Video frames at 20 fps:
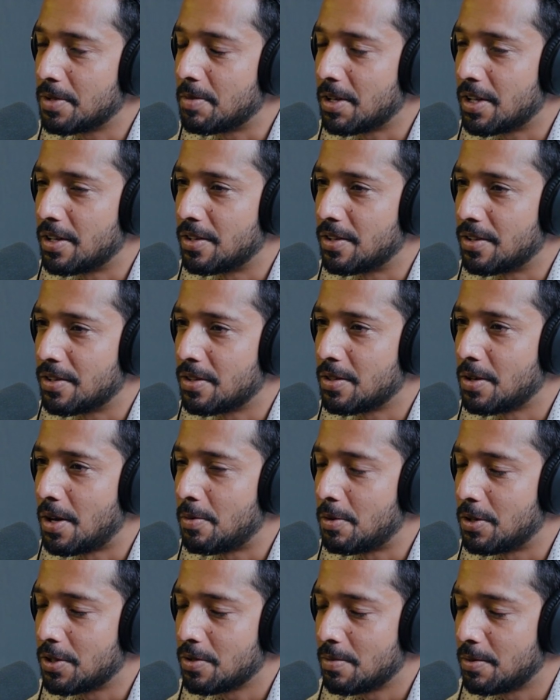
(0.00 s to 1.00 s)
because they
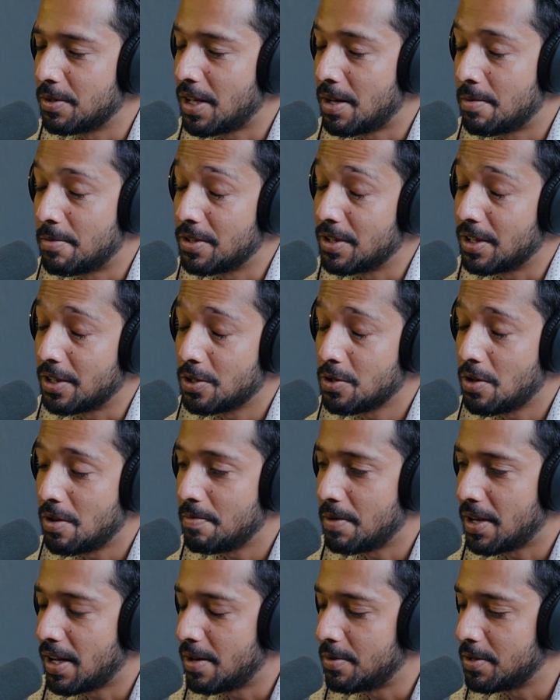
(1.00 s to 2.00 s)
were some of the emerging
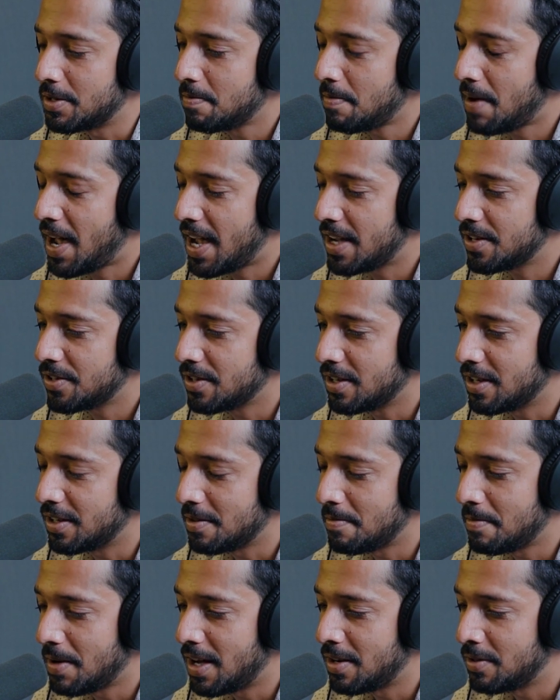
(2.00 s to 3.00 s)
topic I was passionate
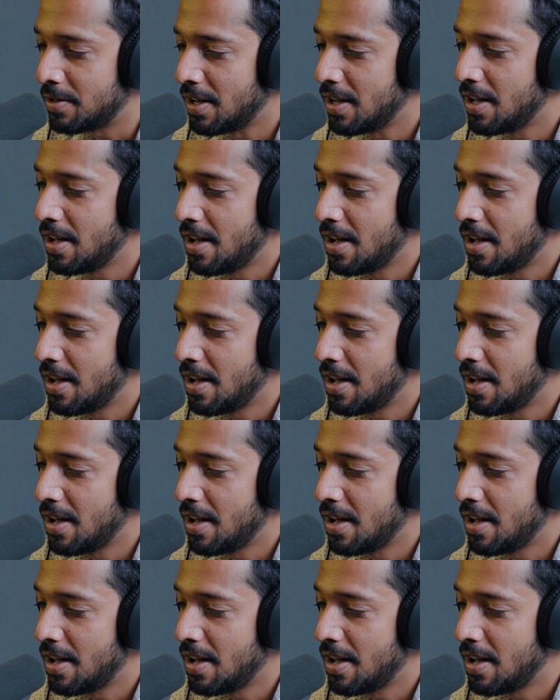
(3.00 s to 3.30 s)
about.